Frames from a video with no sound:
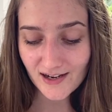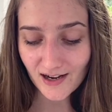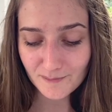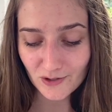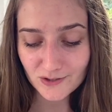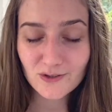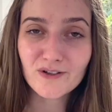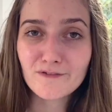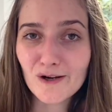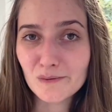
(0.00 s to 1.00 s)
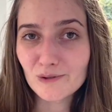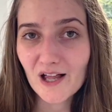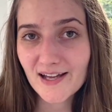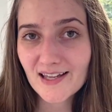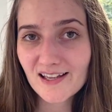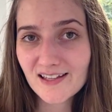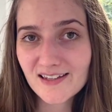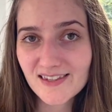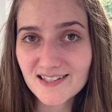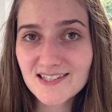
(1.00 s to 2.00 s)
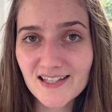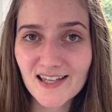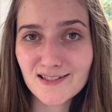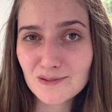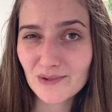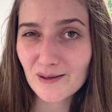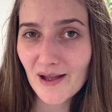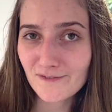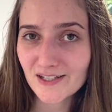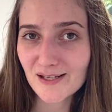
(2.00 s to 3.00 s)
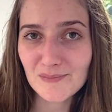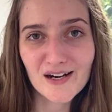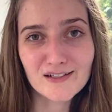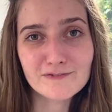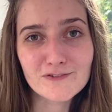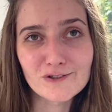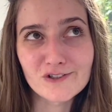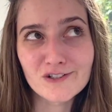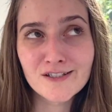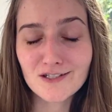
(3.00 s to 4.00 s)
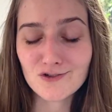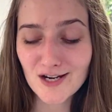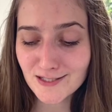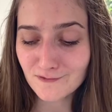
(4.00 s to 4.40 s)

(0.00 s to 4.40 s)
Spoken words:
I'm not sure if I will like this against what I'm having in mind for the dress